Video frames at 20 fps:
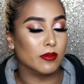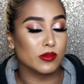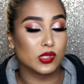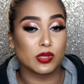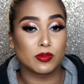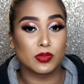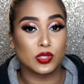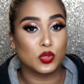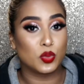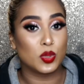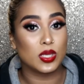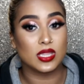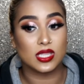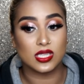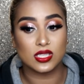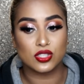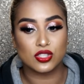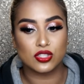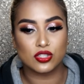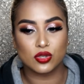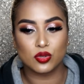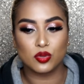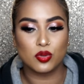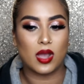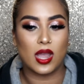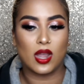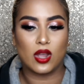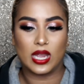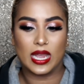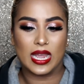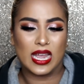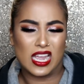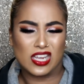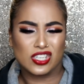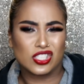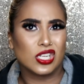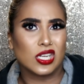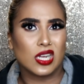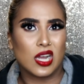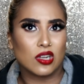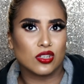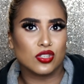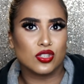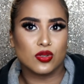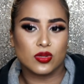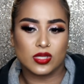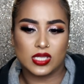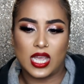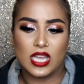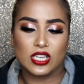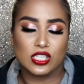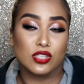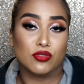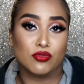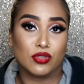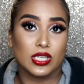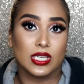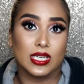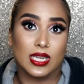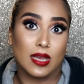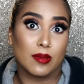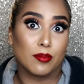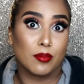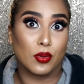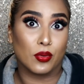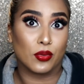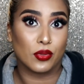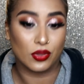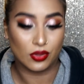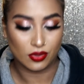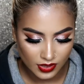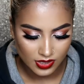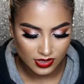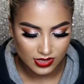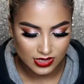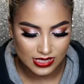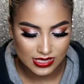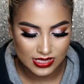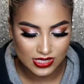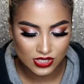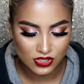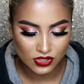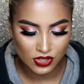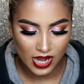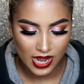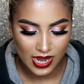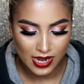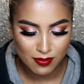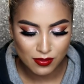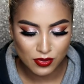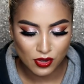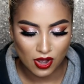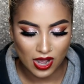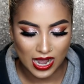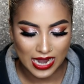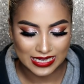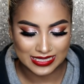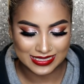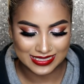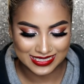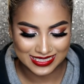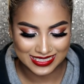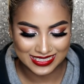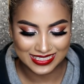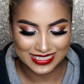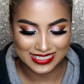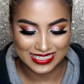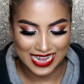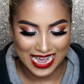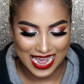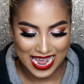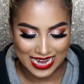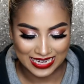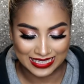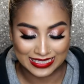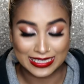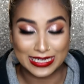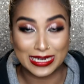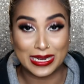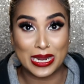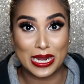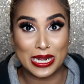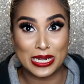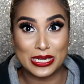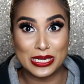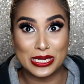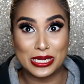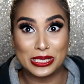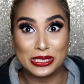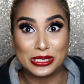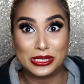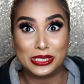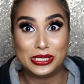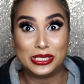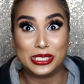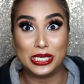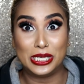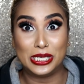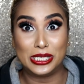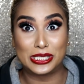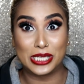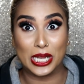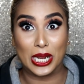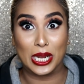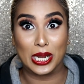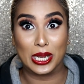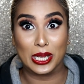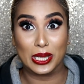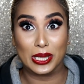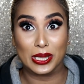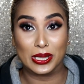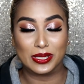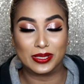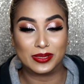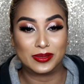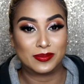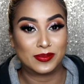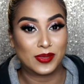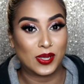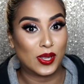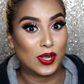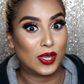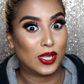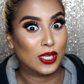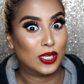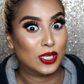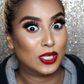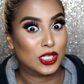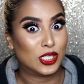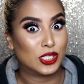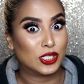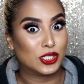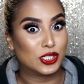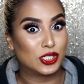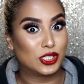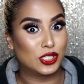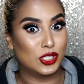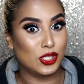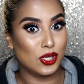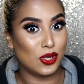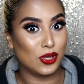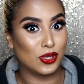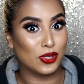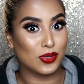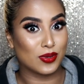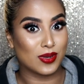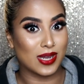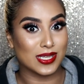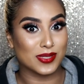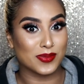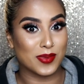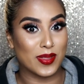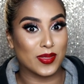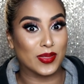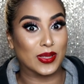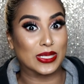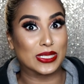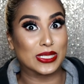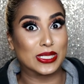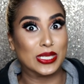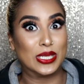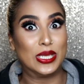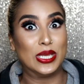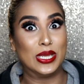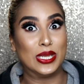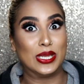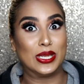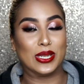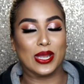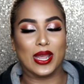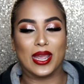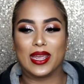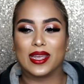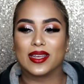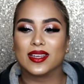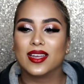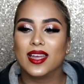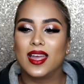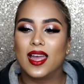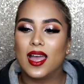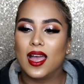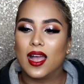So between these two, I actually can't choose. I actually really like both. Describe your ideal guy in detail. Sure, you guys want the tea, hey?